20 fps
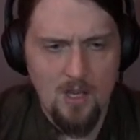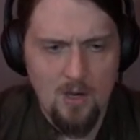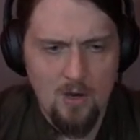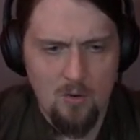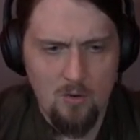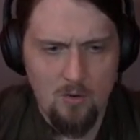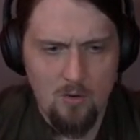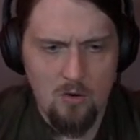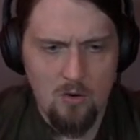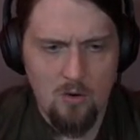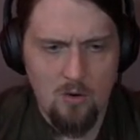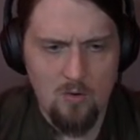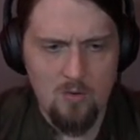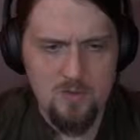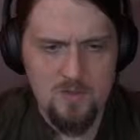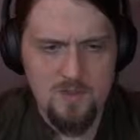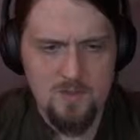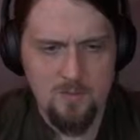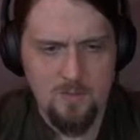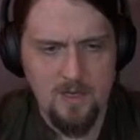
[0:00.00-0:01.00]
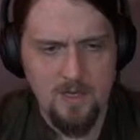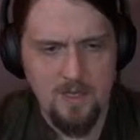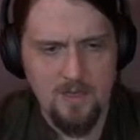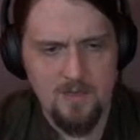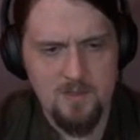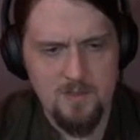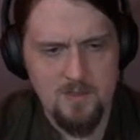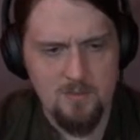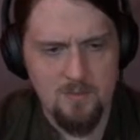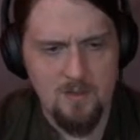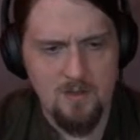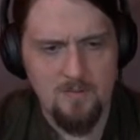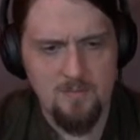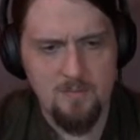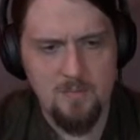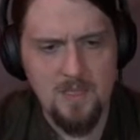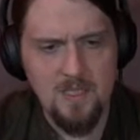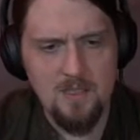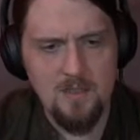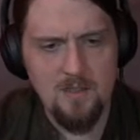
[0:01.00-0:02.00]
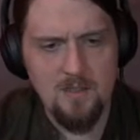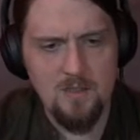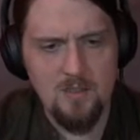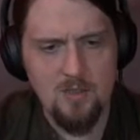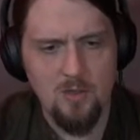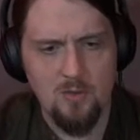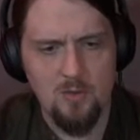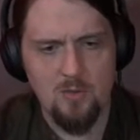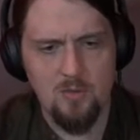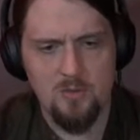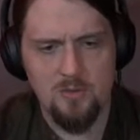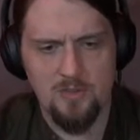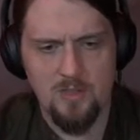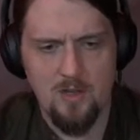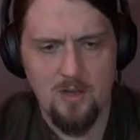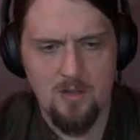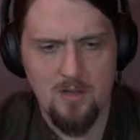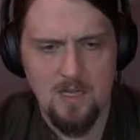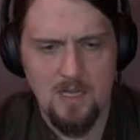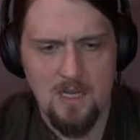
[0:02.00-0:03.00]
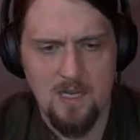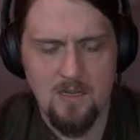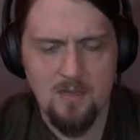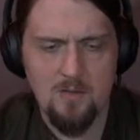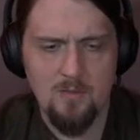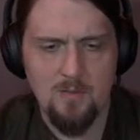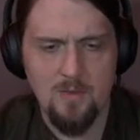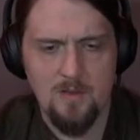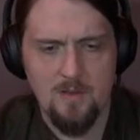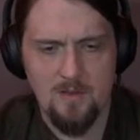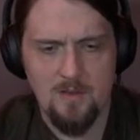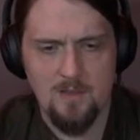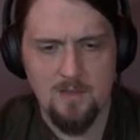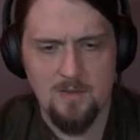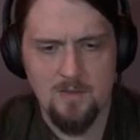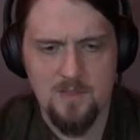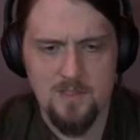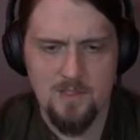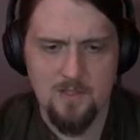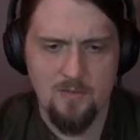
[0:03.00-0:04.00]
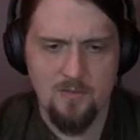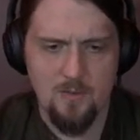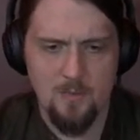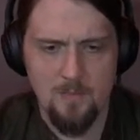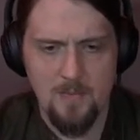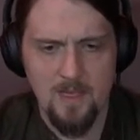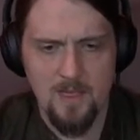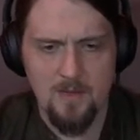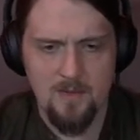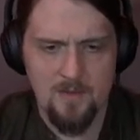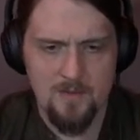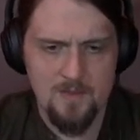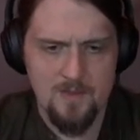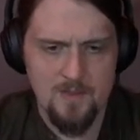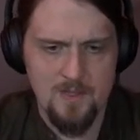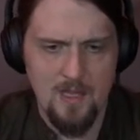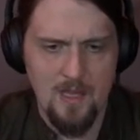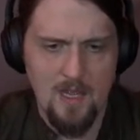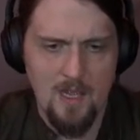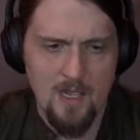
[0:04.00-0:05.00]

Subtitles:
Her horse reins were of beaten gold, all hung with little silver bells,